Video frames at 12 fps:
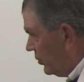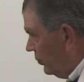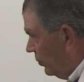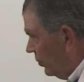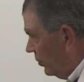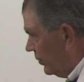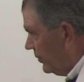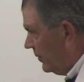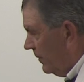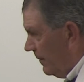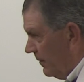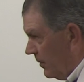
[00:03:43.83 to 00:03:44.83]

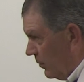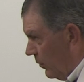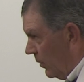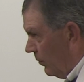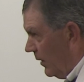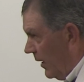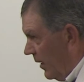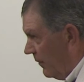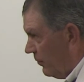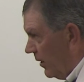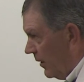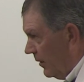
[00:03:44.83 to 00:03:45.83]
schools than what we
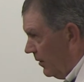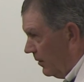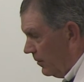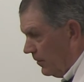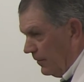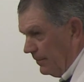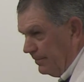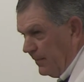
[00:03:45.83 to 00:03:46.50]
have right here.